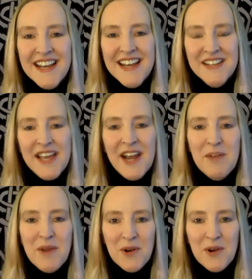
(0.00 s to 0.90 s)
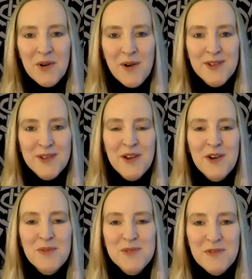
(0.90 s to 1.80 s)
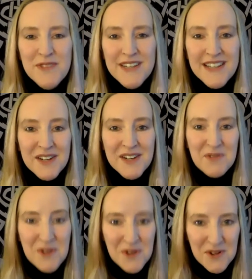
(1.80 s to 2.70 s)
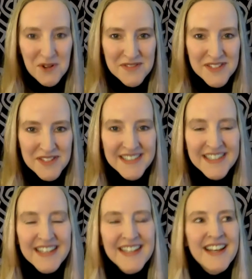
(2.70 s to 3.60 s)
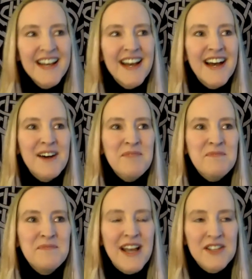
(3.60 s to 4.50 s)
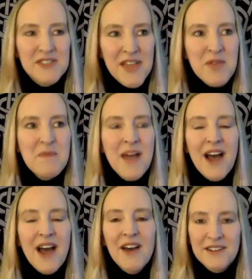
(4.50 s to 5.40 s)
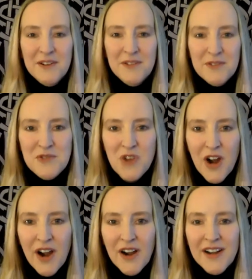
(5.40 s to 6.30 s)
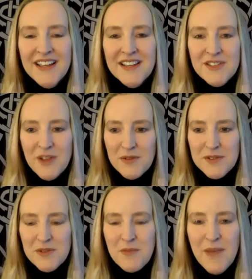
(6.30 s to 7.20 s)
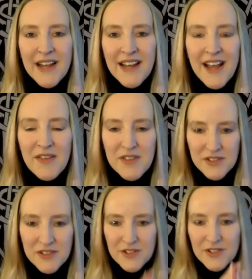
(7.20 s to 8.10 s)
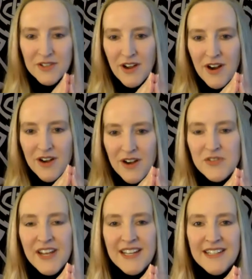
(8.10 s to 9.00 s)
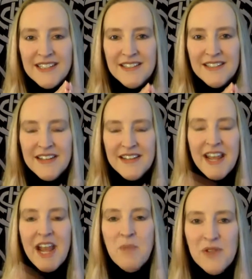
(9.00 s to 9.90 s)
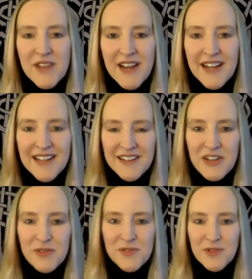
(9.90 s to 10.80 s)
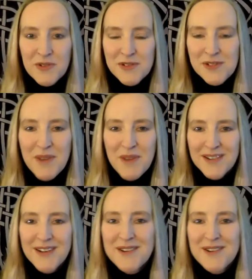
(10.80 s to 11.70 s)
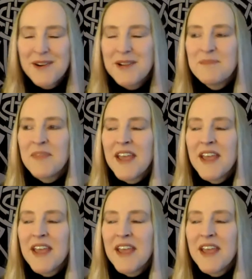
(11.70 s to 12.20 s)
I'd set out my recorders in the hopes of getting wolves, I'd set them out and it grew dark. So I was back and I had this little hard-sided camper that I can use in grizzly bear territory.